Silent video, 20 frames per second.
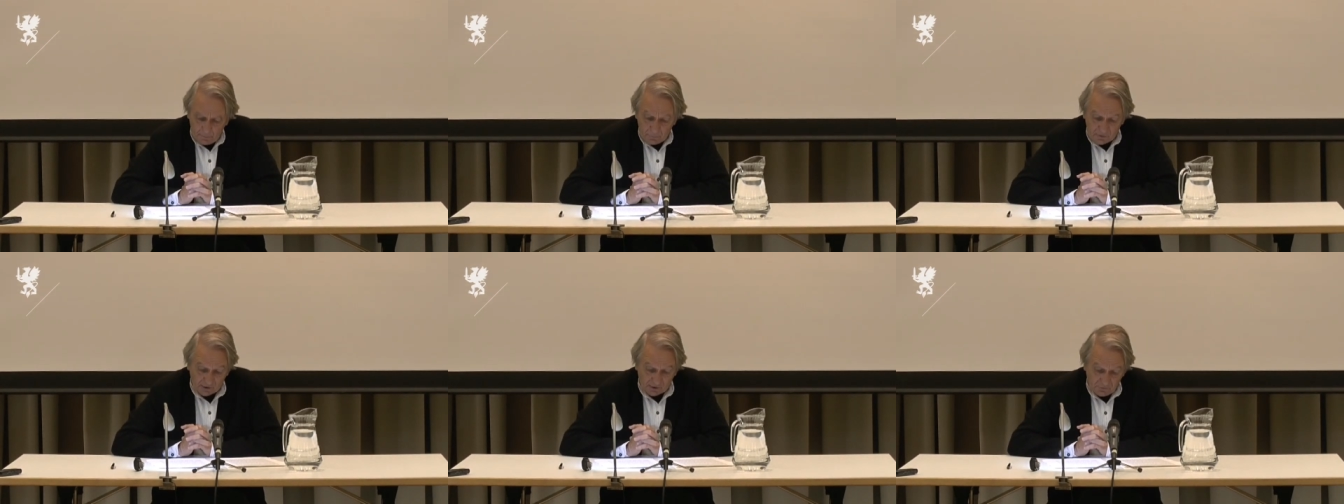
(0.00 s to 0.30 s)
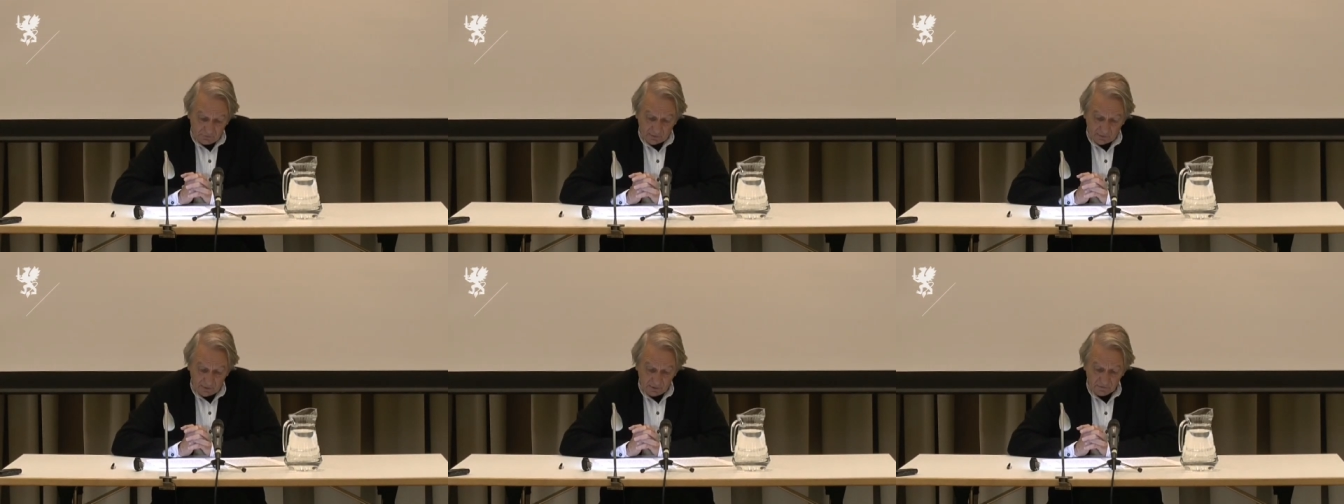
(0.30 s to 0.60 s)
I
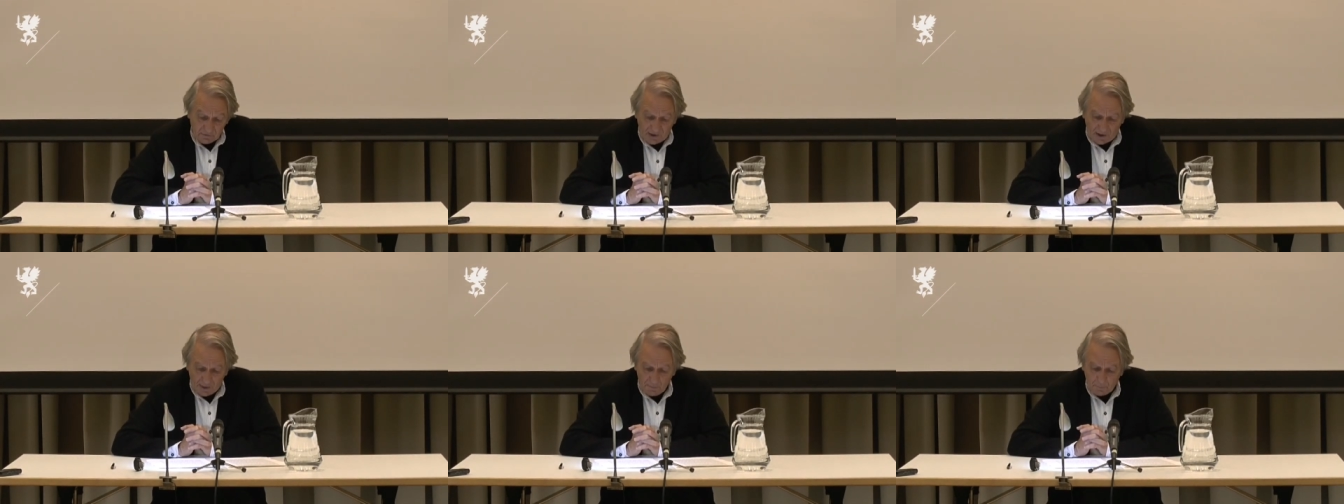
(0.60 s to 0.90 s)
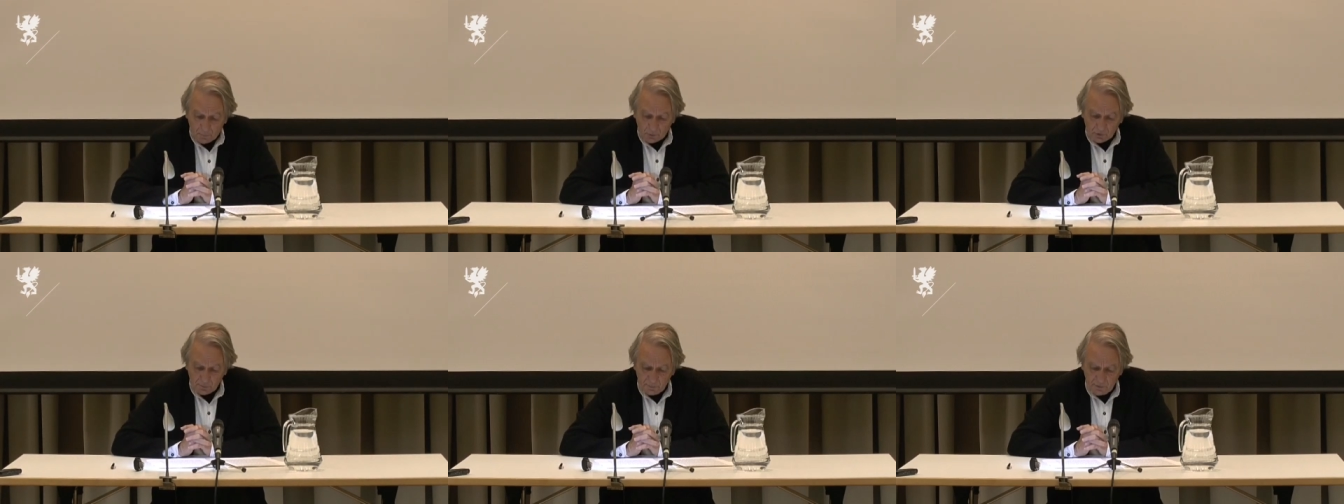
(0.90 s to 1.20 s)
think, the
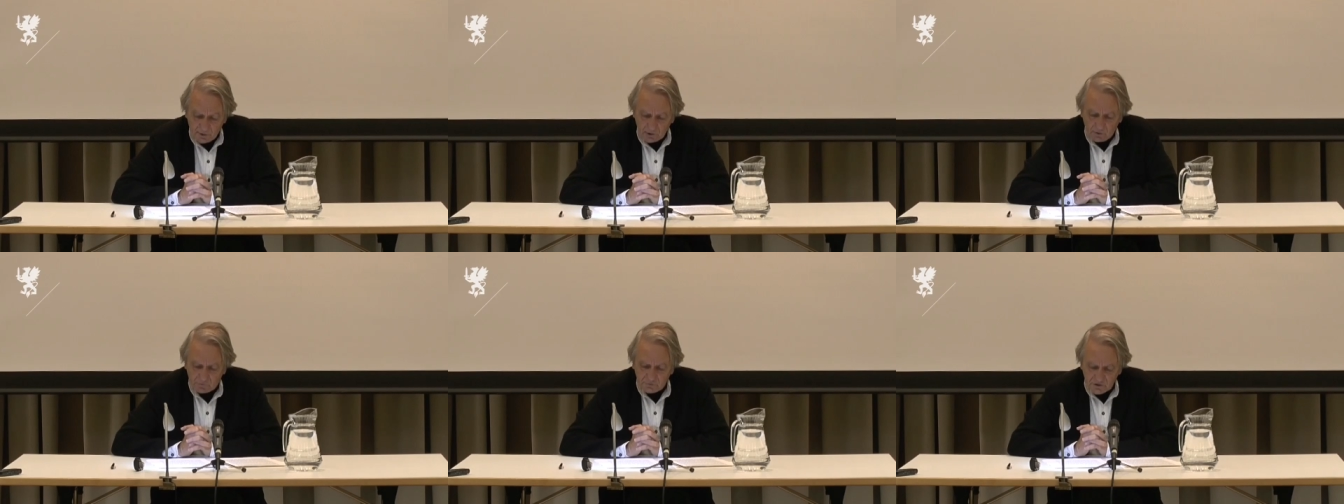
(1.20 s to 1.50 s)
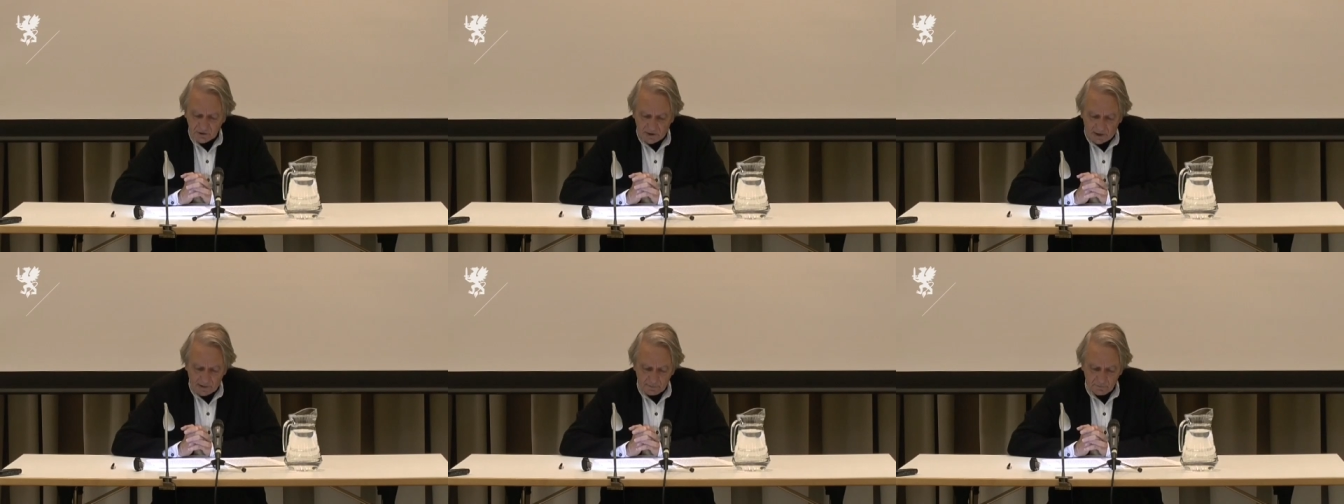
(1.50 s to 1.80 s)
emplotment
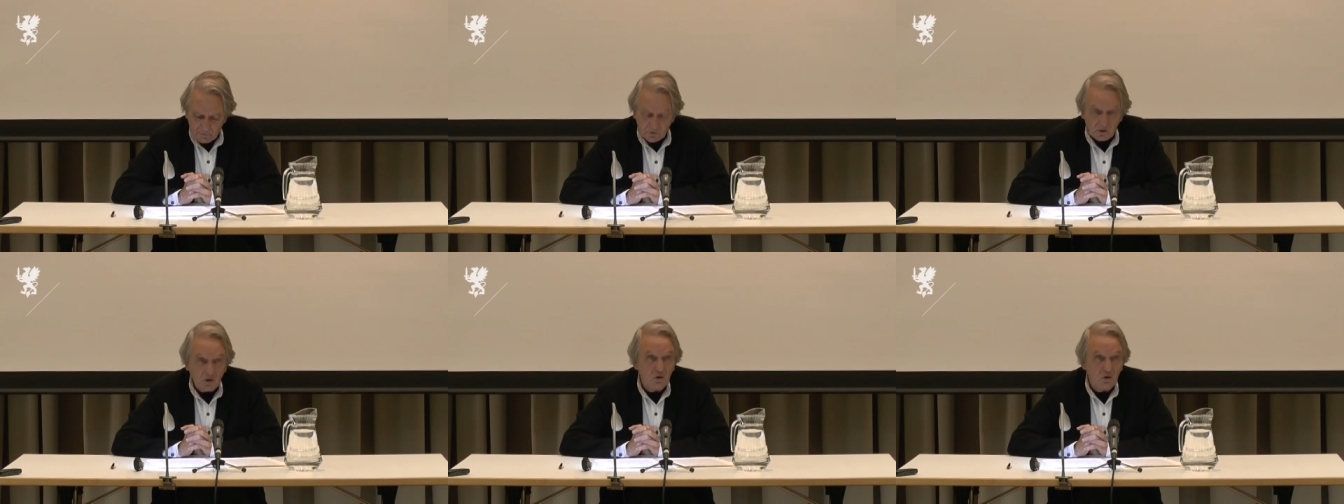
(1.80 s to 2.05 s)
of times